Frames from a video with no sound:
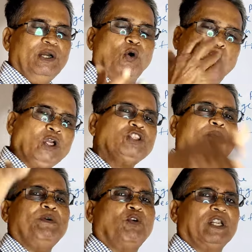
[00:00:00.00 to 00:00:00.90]
host
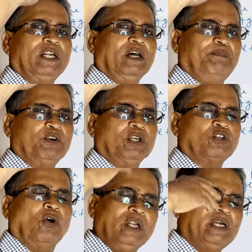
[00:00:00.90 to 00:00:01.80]
of golden
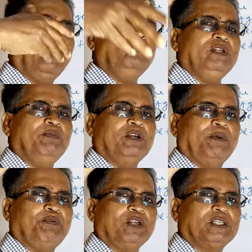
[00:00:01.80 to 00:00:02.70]
daffodils, uncountable
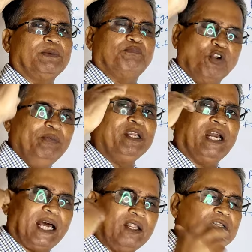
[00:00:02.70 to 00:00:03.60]
daffodils
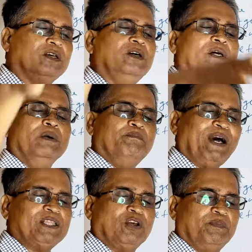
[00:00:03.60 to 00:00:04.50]
blooming along the
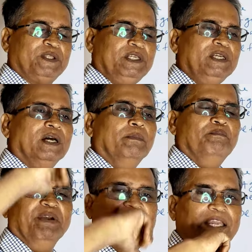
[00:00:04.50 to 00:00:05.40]
path of the
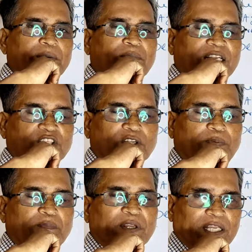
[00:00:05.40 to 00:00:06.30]
bay, margin
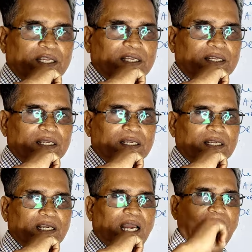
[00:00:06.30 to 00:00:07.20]
of a bay.
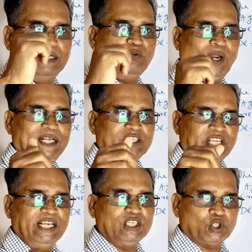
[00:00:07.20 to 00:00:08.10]
And while
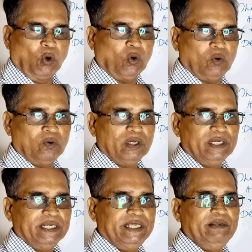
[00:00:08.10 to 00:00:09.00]
saying so,
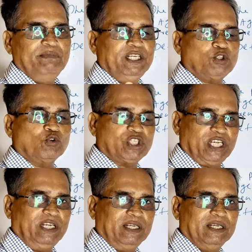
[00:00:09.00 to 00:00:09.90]
he means to
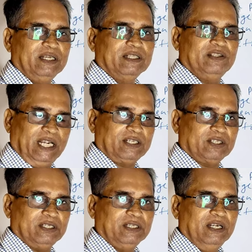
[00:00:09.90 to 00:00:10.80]
say
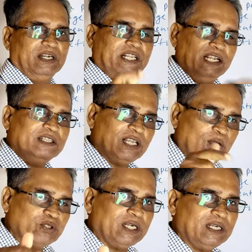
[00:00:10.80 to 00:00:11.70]
that
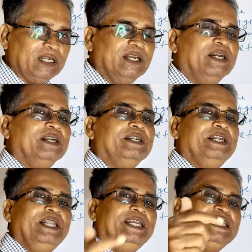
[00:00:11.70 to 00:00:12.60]
10,000
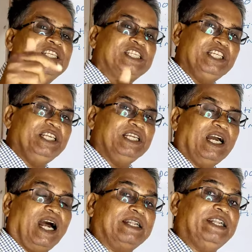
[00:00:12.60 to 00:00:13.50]
did he
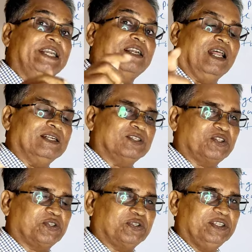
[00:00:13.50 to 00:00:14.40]
see at a
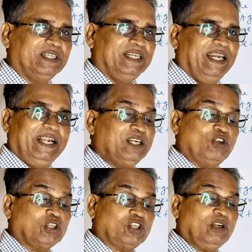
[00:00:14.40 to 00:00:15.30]
glance.
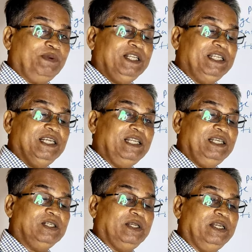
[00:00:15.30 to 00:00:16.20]
It does not mean
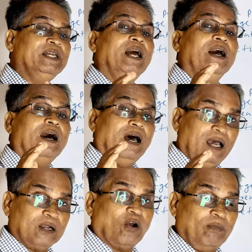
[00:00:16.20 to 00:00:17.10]
really he
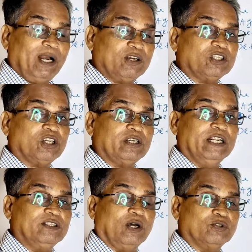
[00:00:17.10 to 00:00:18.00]
uh, come across
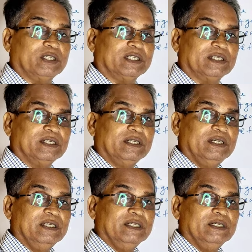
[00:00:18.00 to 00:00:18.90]
10,000.
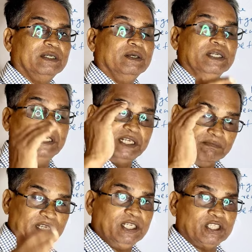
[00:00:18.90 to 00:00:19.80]
It
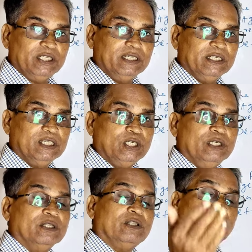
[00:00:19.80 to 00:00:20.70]
means
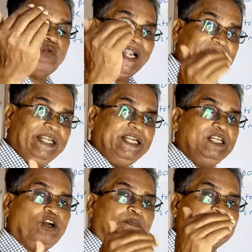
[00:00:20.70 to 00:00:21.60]
the
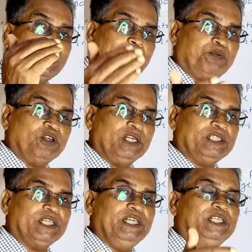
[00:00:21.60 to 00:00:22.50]
quantity of
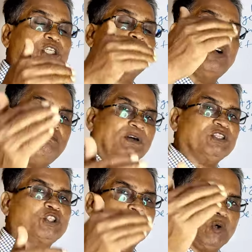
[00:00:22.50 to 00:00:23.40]
daffodils is so
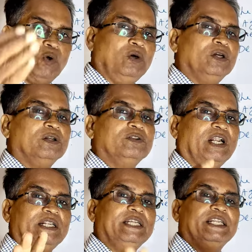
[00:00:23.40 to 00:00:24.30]
much so
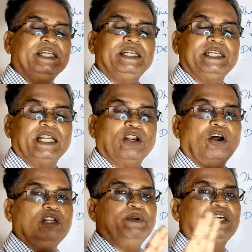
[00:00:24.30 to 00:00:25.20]
that it, it
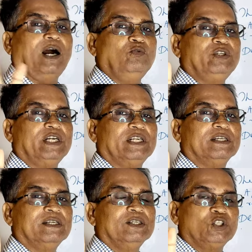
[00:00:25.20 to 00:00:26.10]
cannot be
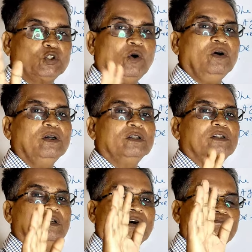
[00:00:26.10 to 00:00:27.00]
counted. So
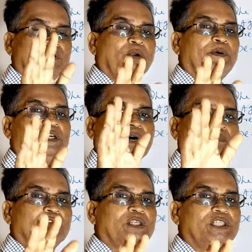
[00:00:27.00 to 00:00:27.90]
the number of
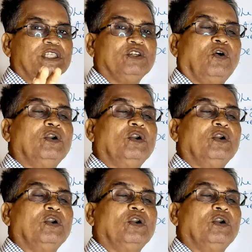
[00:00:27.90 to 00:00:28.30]
daffodils is